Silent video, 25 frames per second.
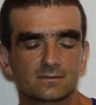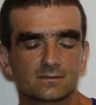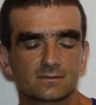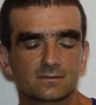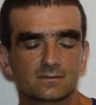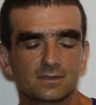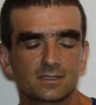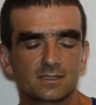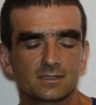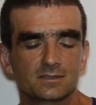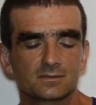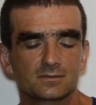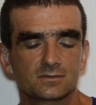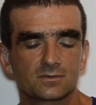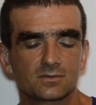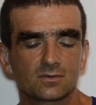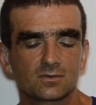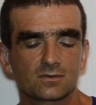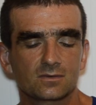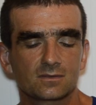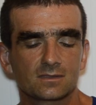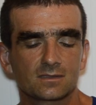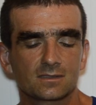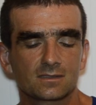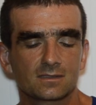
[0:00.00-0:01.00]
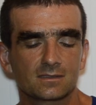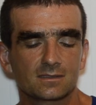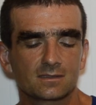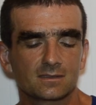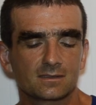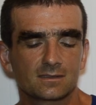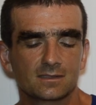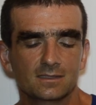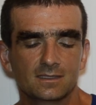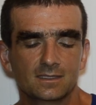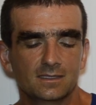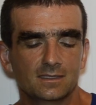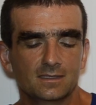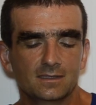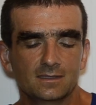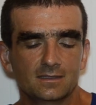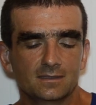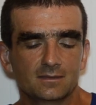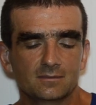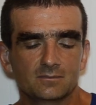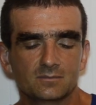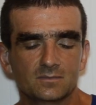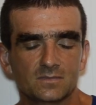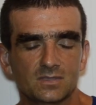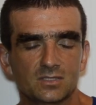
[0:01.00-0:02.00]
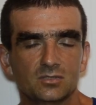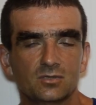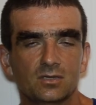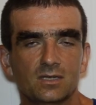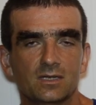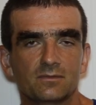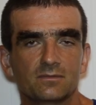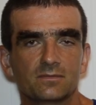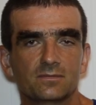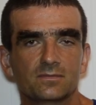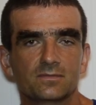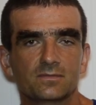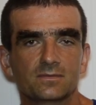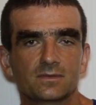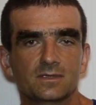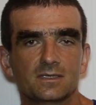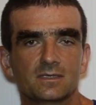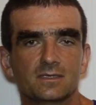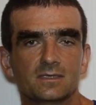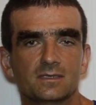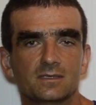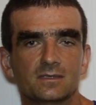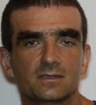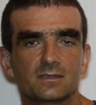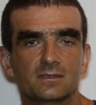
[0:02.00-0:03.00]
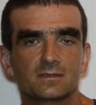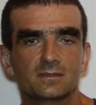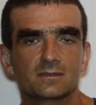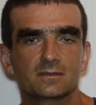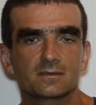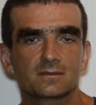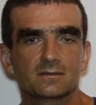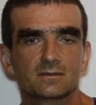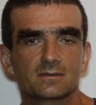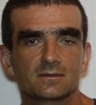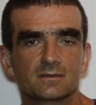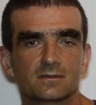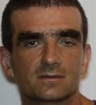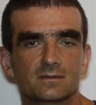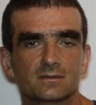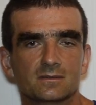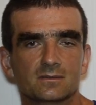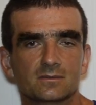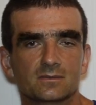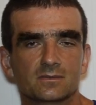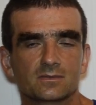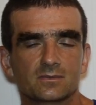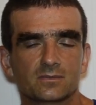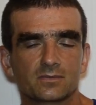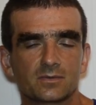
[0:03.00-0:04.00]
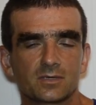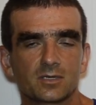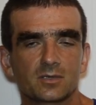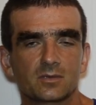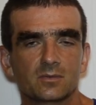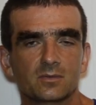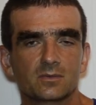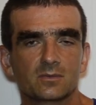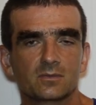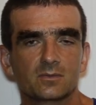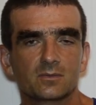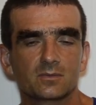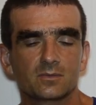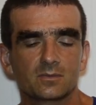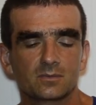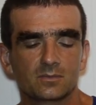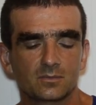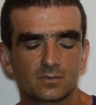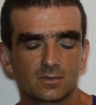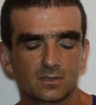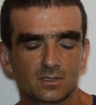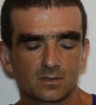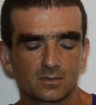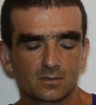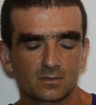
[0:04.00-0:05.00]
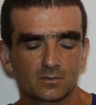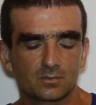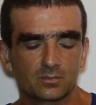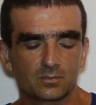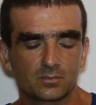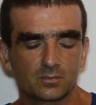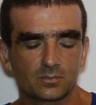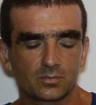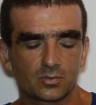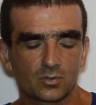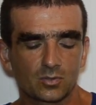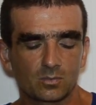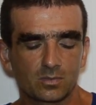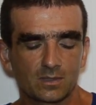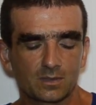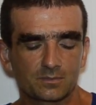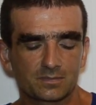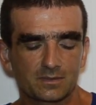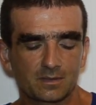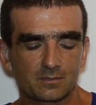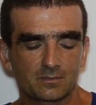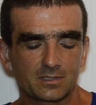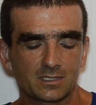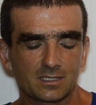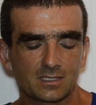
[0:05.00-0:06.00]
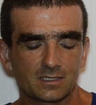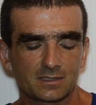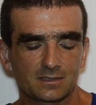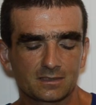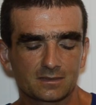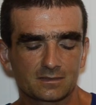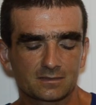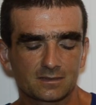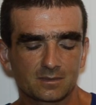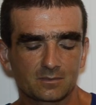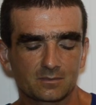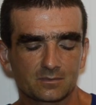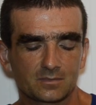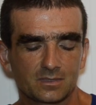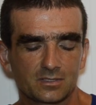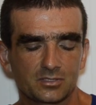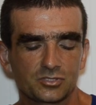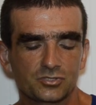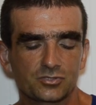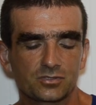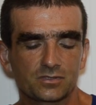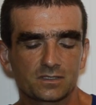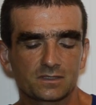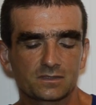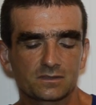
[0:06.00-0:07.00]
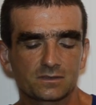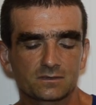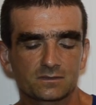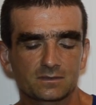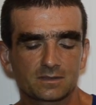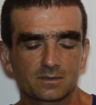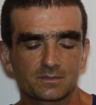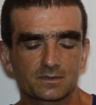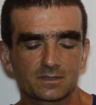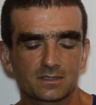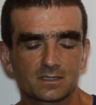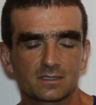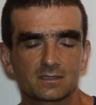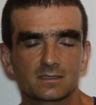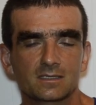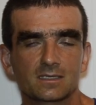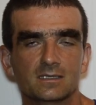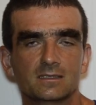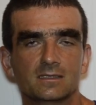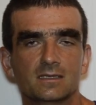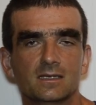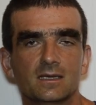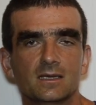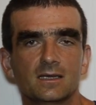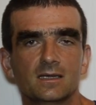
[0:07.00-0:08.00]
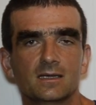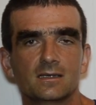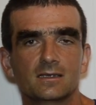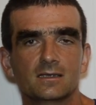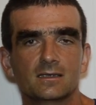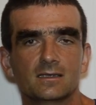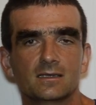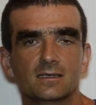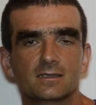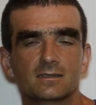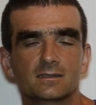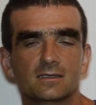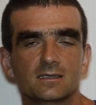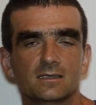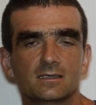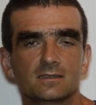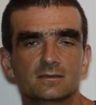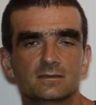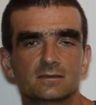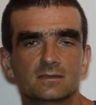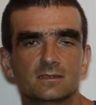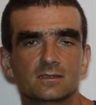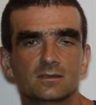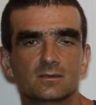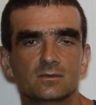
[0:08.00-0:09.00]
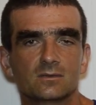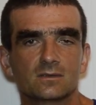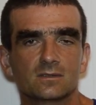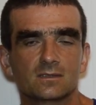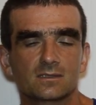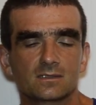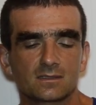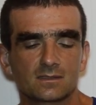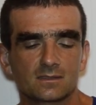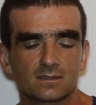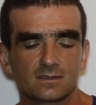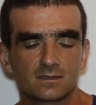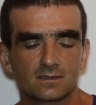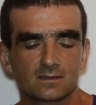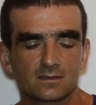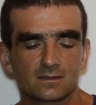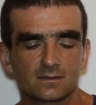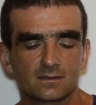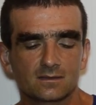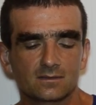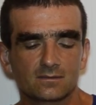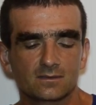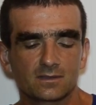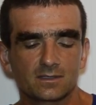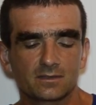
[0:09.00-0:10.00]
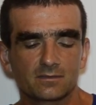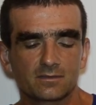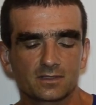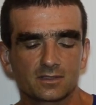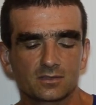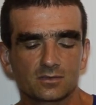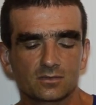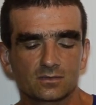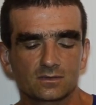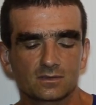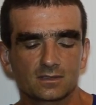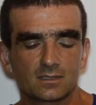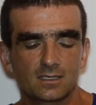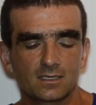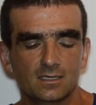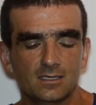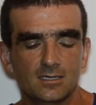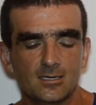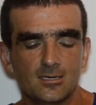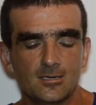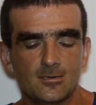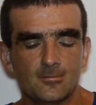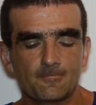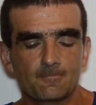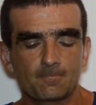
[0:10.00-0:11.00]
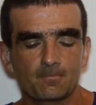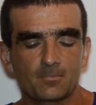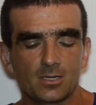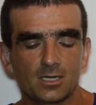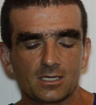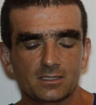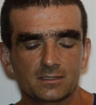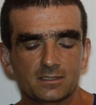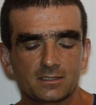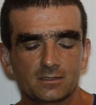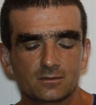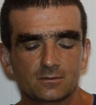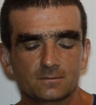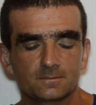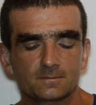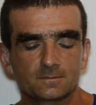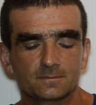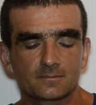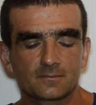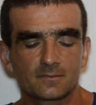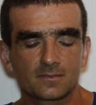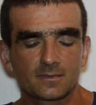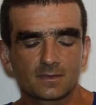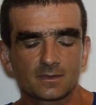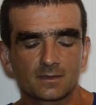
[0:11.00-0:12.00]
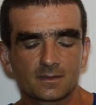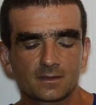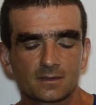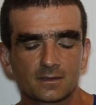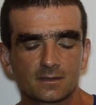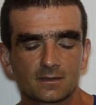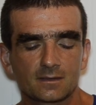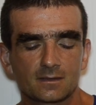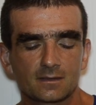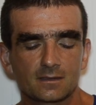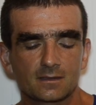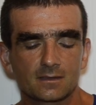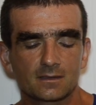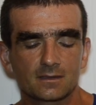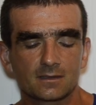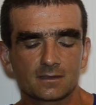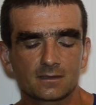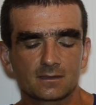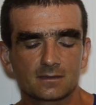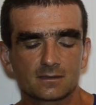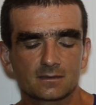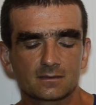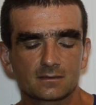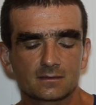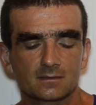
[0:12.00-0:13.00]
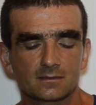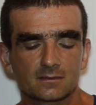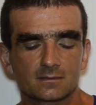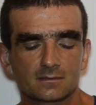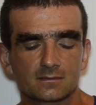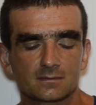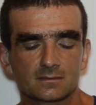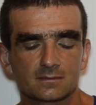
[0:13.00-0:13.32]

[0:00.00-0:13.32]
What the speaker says: very strong. They don't have any real problems, I mean, like some injuries or something like that, and they still look very, very good. Baldev, I